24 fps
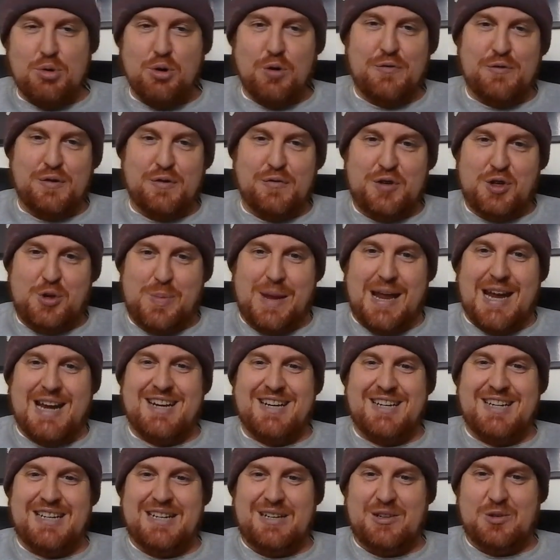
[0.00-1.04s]
Proof of
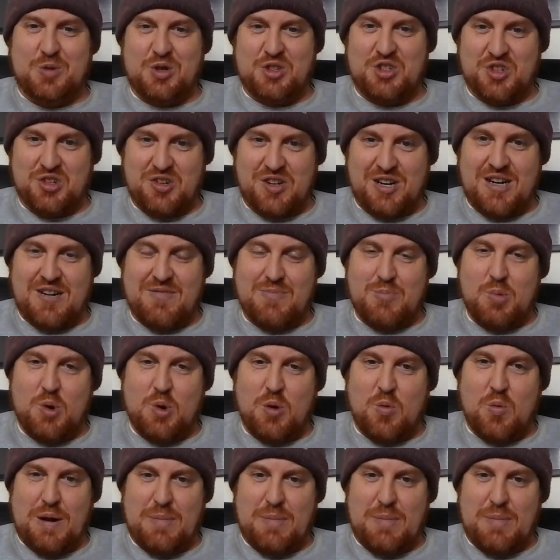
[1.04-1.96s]
Humanity, which are kind of